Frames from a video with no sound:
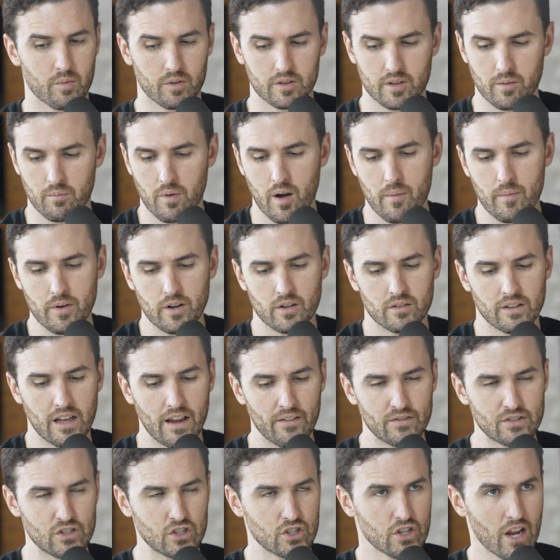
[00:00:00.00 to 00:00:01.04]
But the moment your
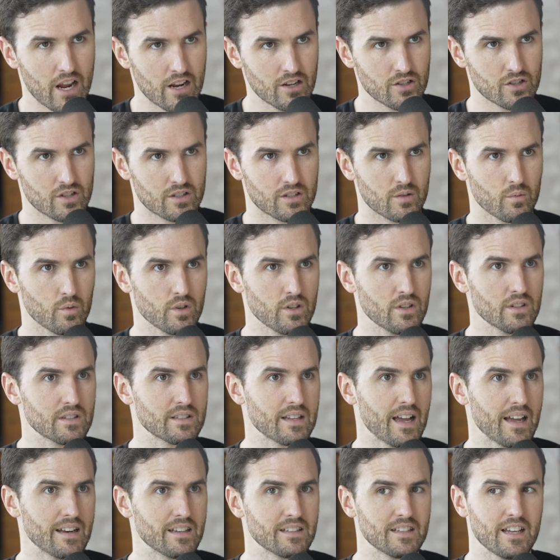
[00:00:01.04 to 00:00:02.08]
life changes and when you
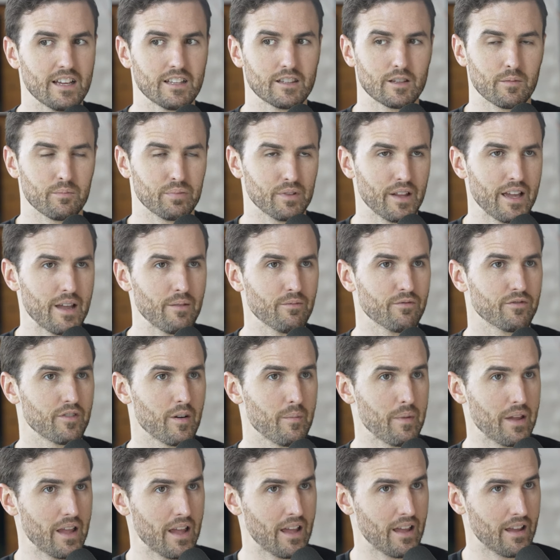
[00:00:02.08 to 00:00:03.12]
decide to take the blame
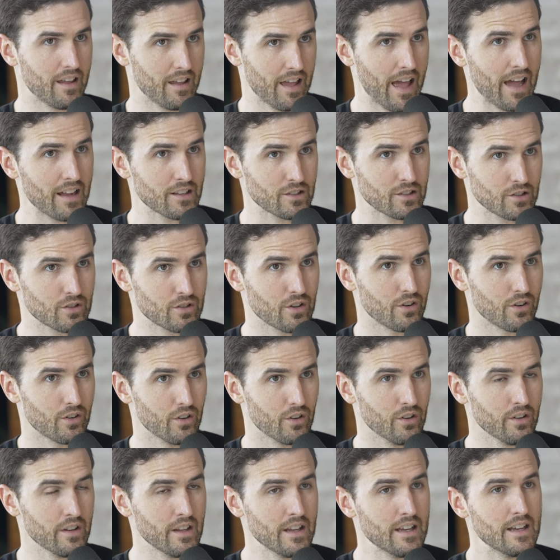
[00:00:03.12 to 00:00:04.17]
from
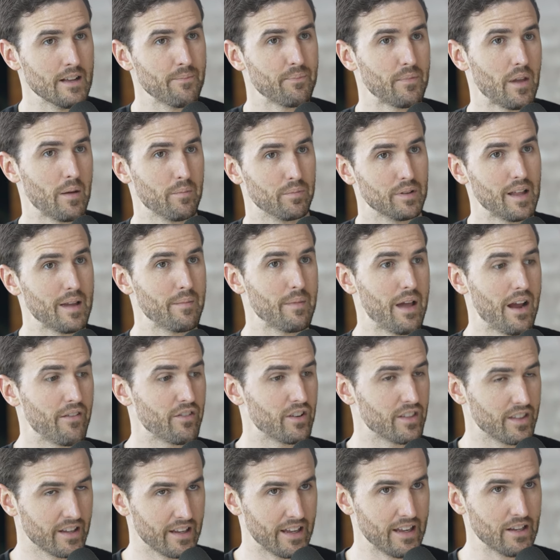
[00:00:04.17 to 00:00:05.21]
external and blame
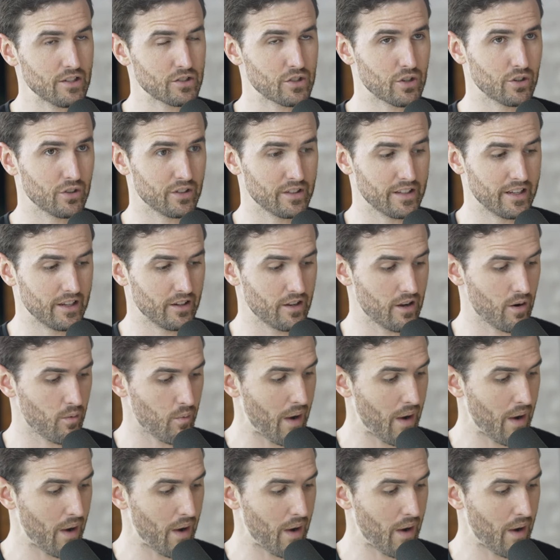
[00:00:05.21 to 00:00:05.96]
everything internally and go,